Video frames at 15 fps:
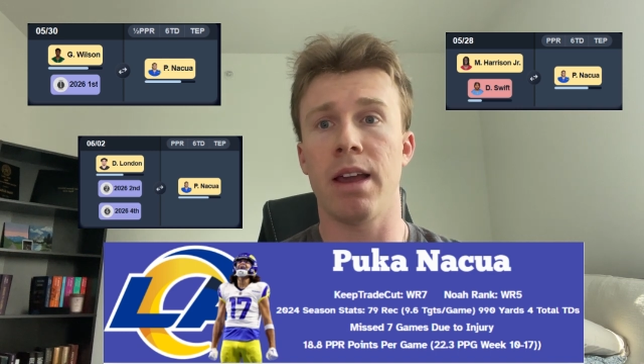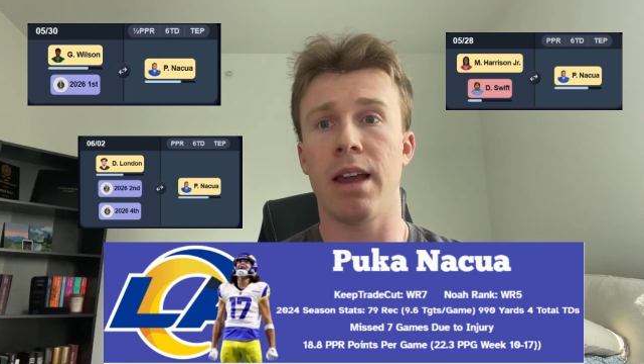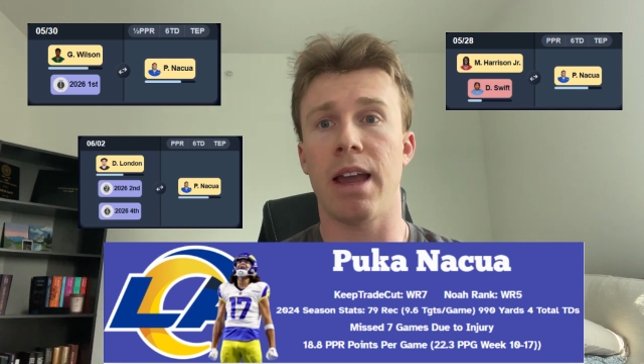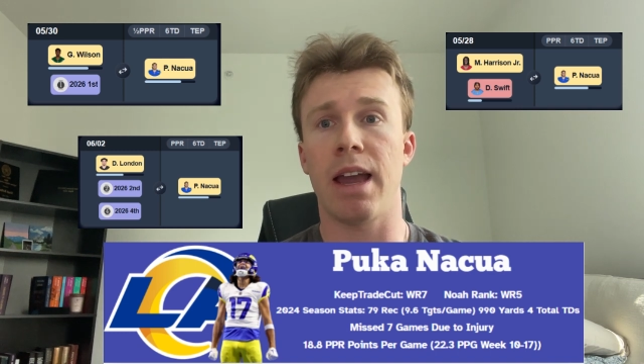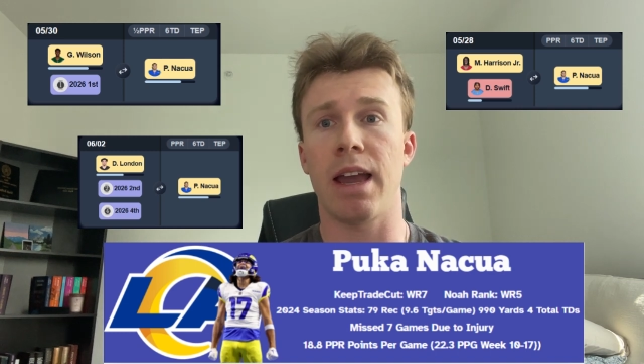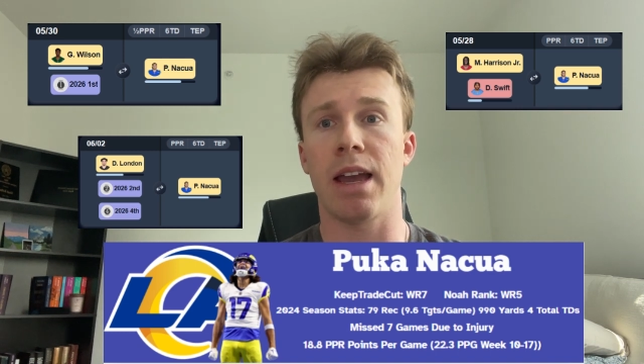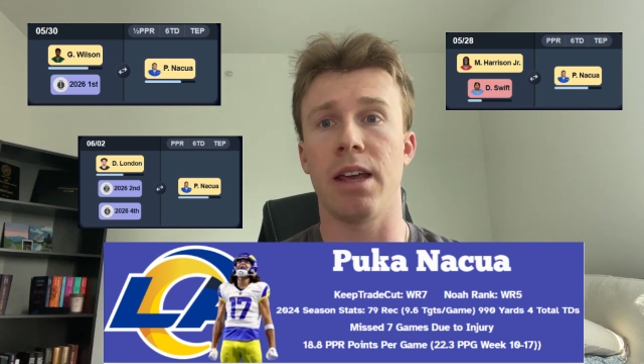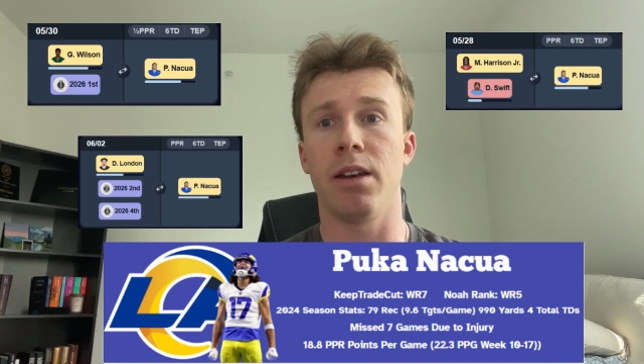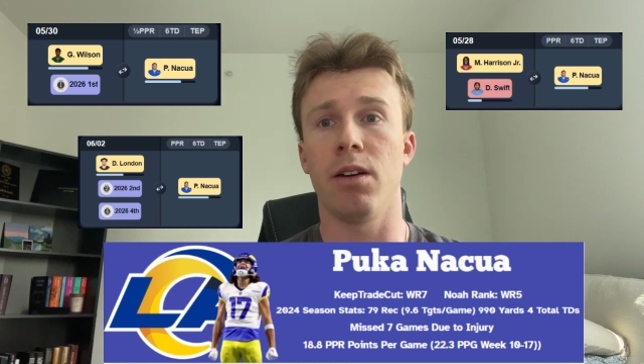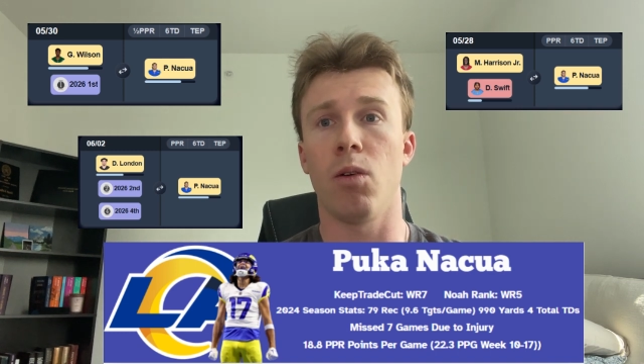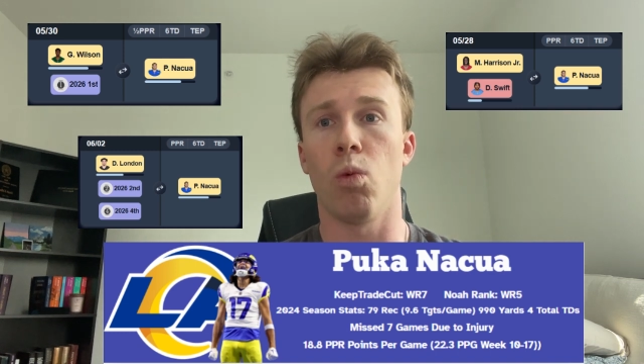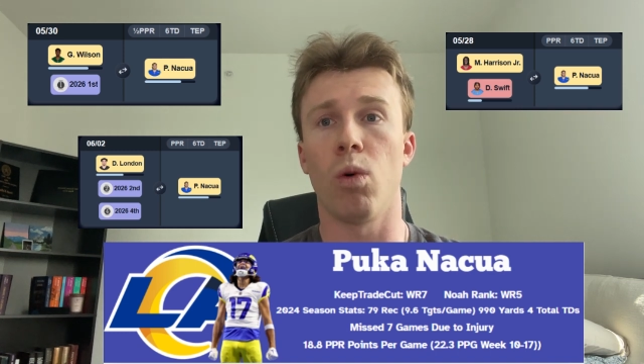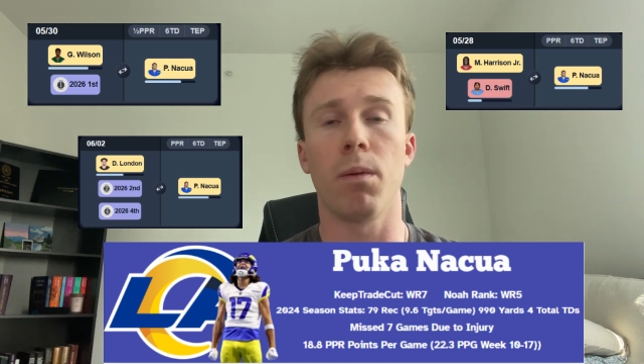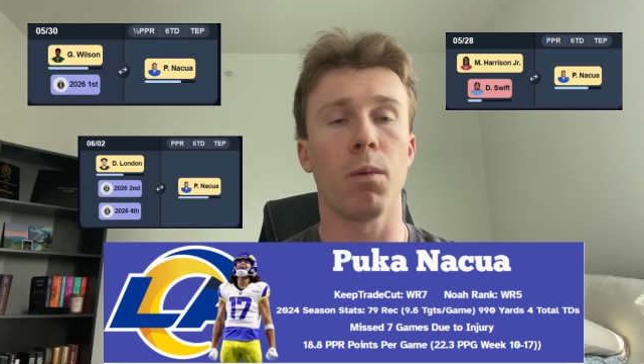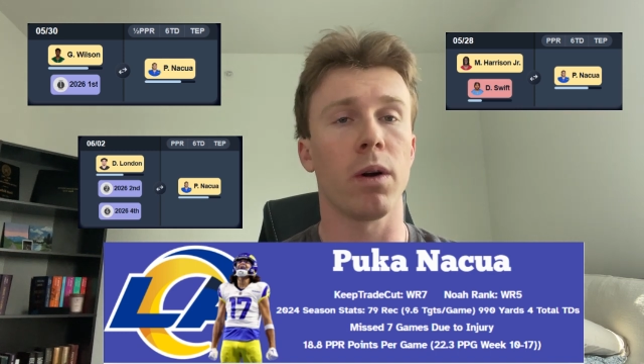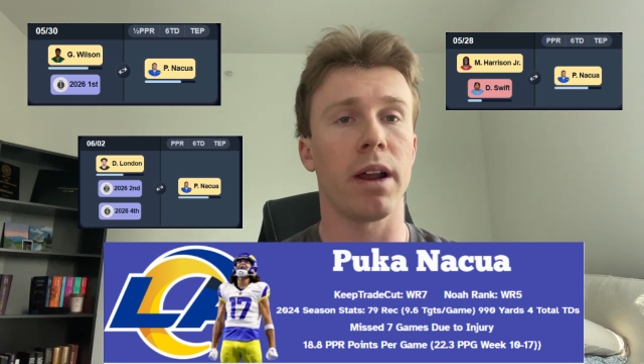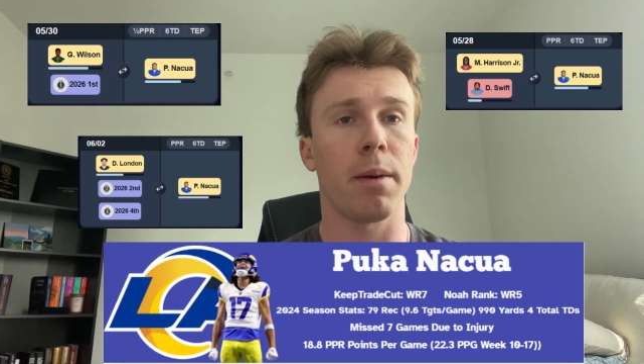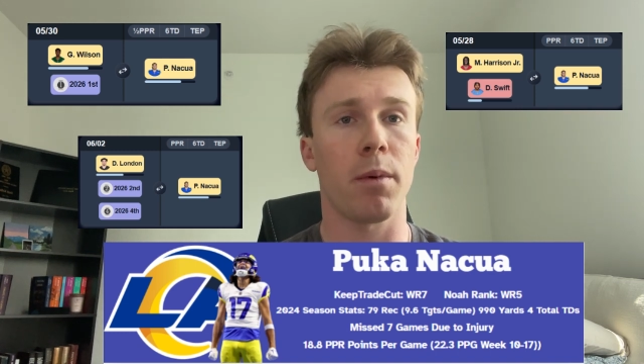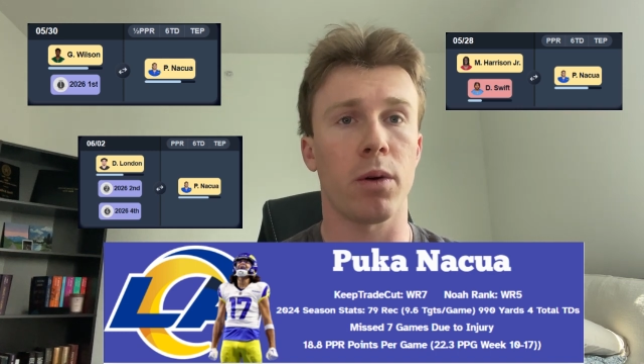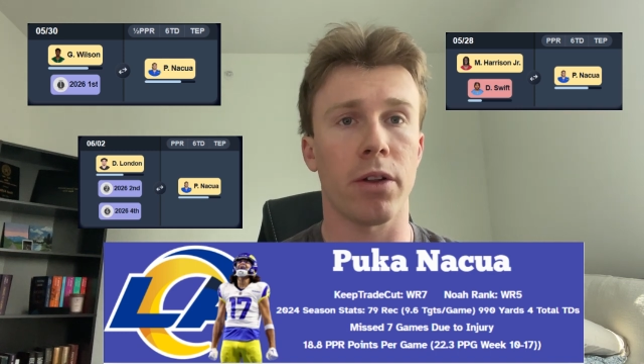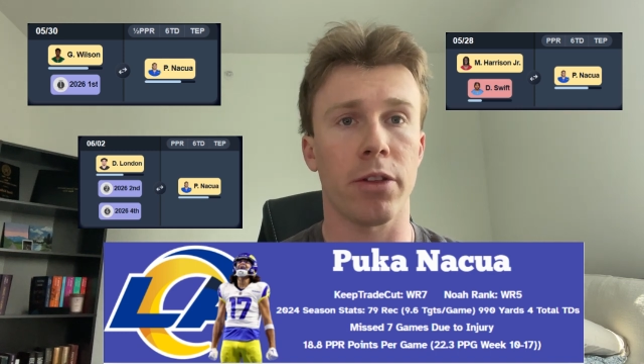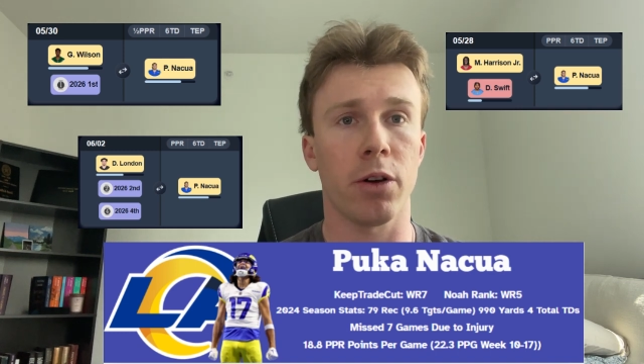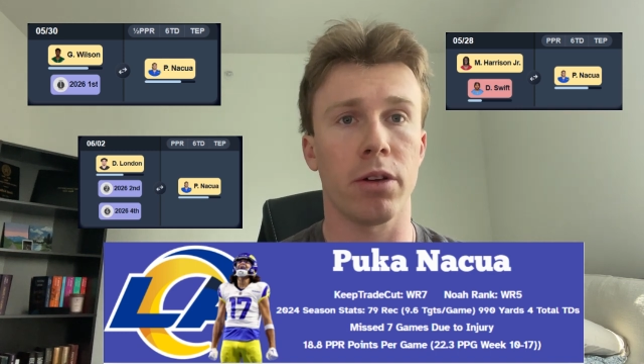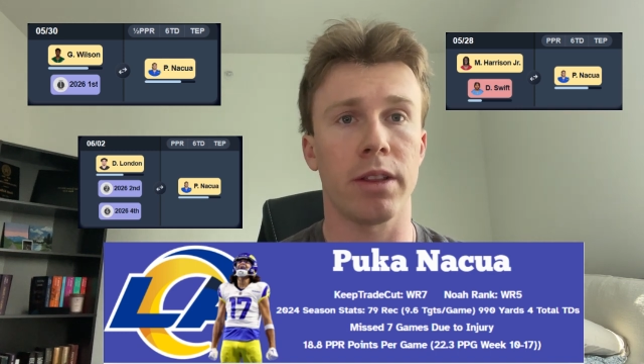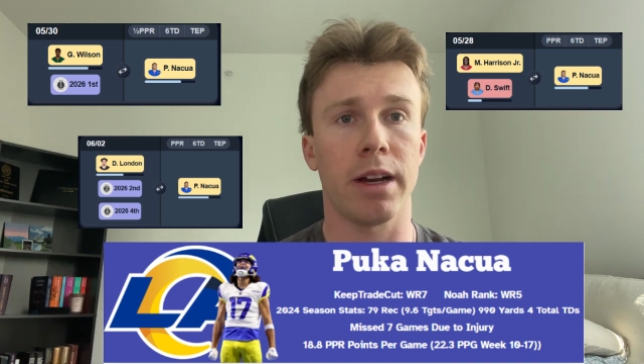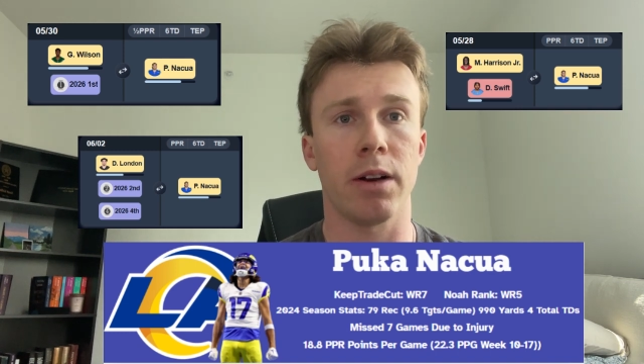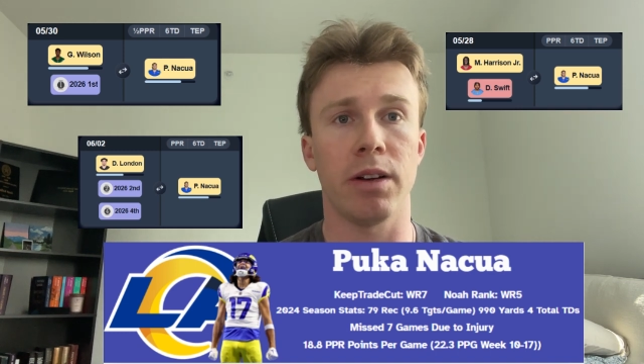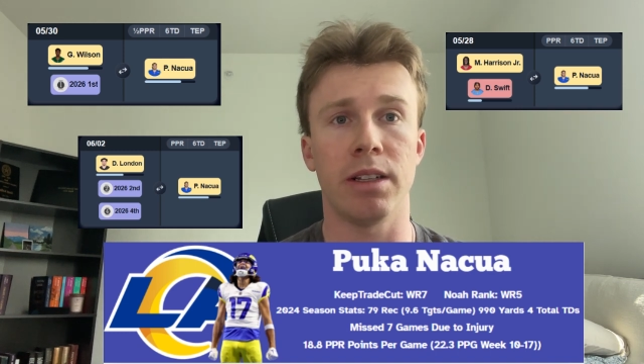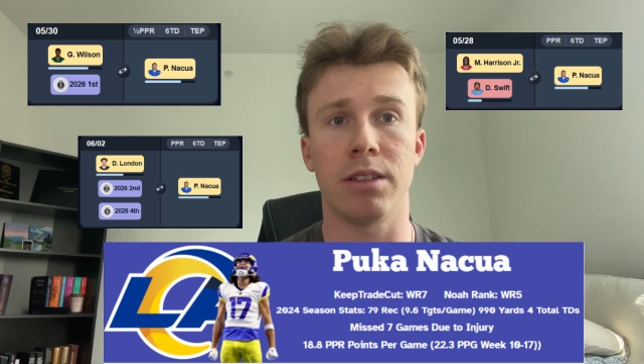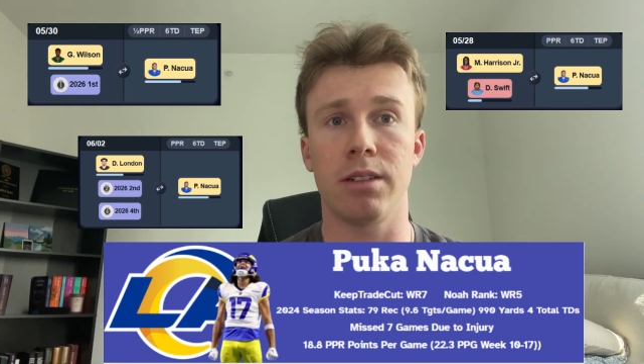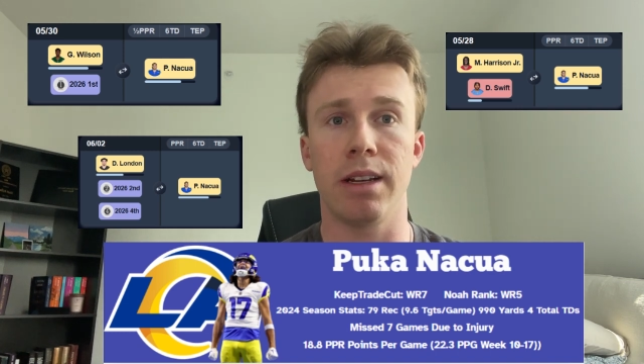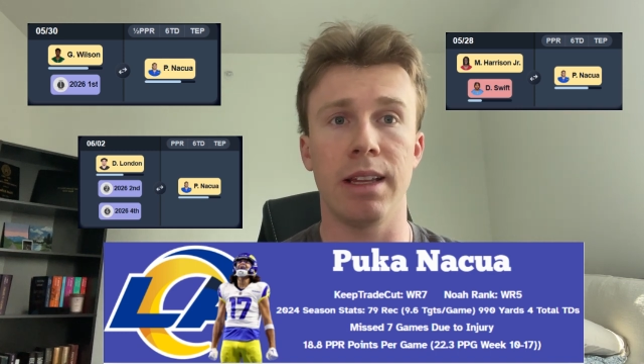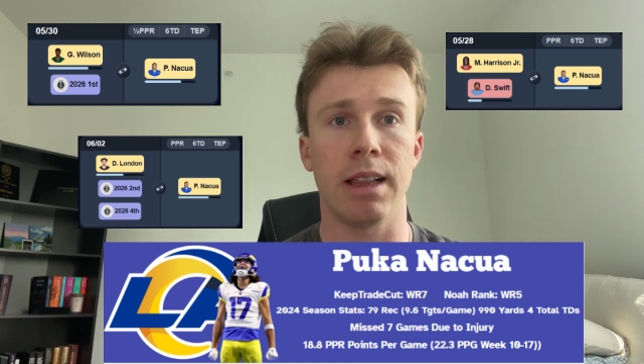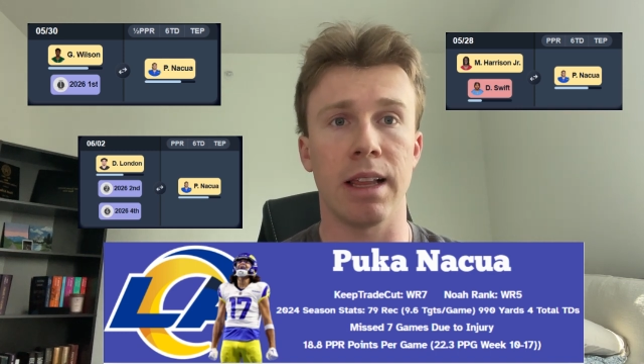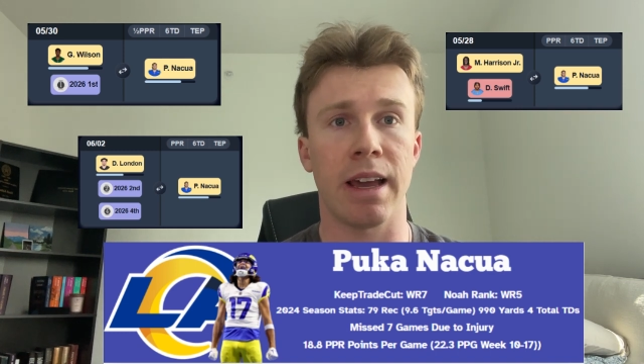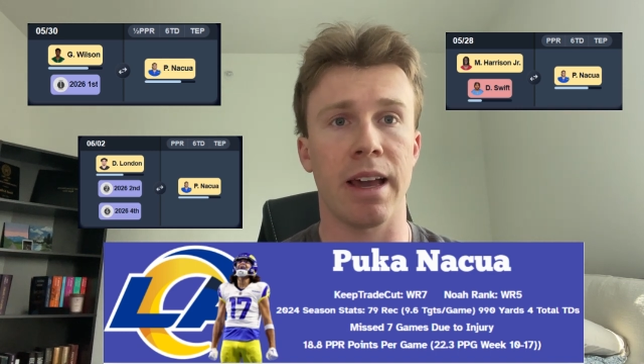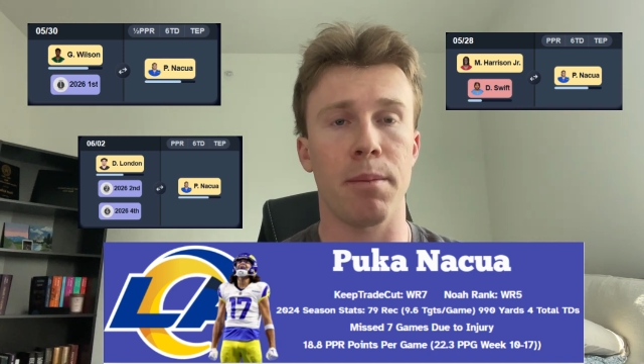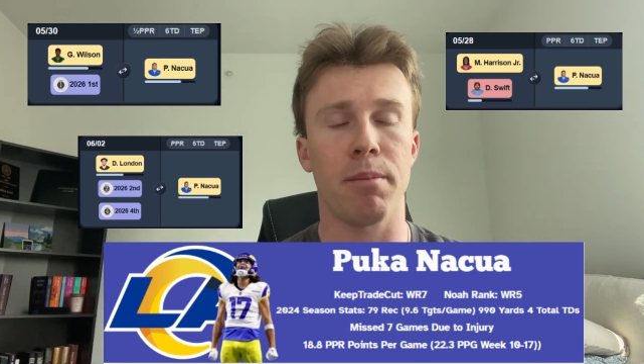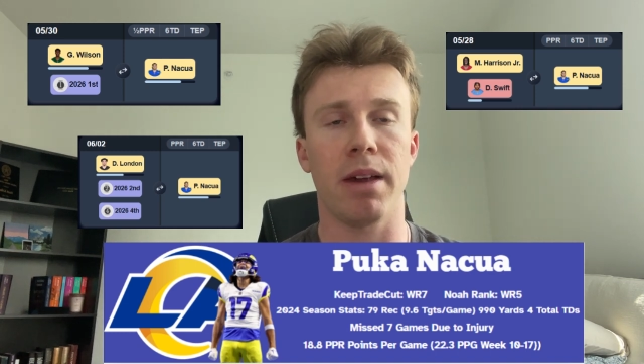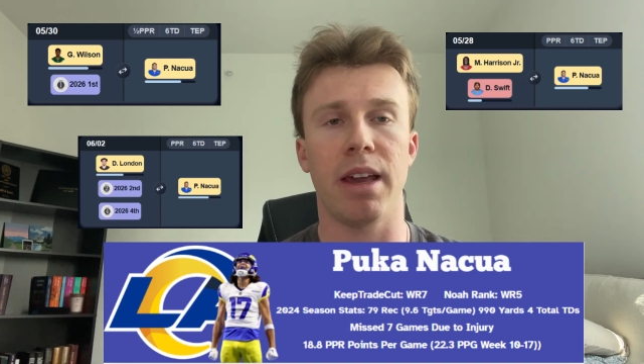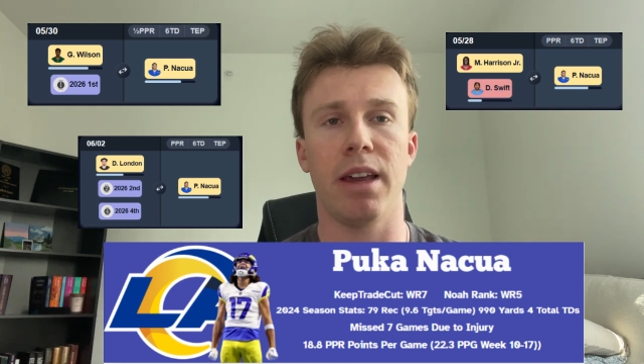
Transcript: And one more name I want to throw out there is CeeDee Lamb.